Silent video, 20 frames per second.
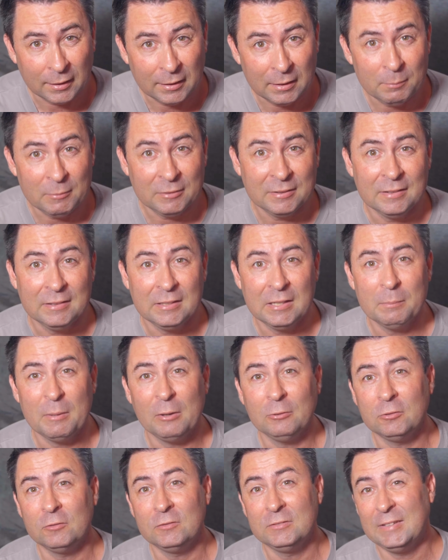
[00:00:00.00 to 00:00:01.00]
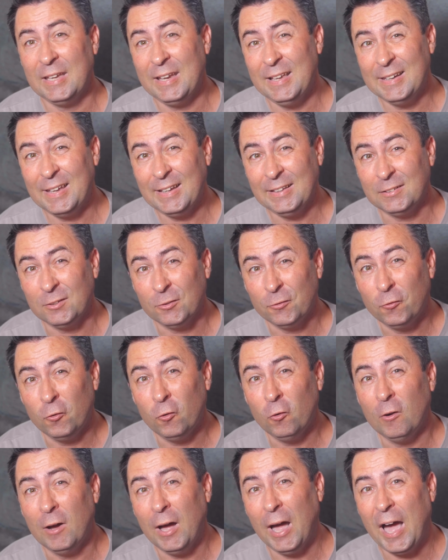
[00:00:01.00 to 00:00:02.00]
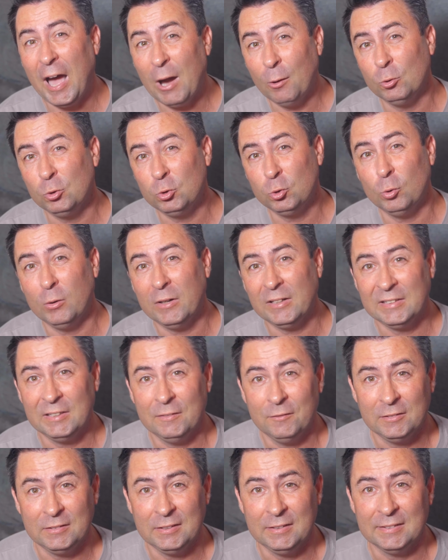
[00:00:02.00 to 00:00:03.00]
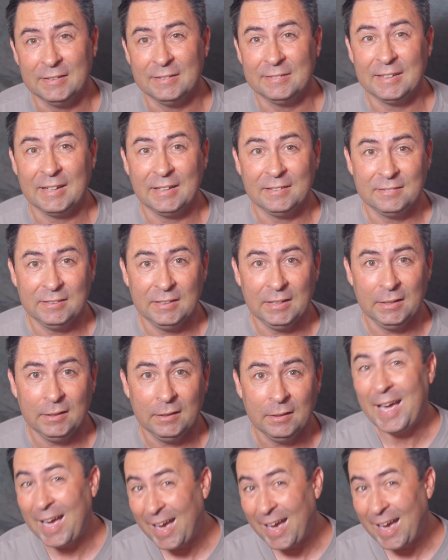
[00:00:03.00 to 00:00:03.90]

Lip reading: limiting the amount of daylight for outdoor activities and sightseeing,